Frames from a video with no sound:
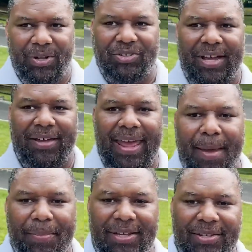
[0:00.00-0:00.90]
It's not going to
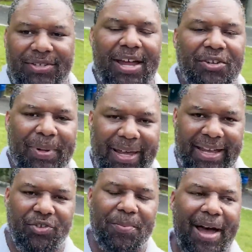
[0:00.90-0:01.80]
happen in Scotch Plains
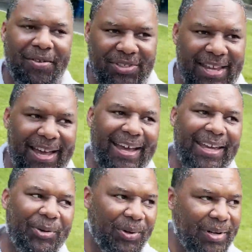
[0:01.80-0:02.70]
or Mountainside
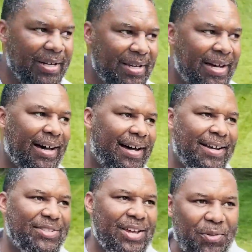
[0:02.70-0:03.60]
or
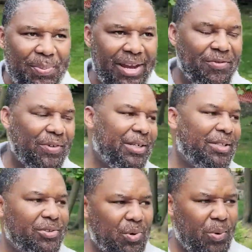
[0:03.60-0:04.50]
South
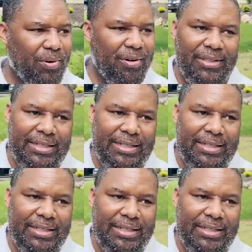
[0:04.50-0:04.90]
Plainfield or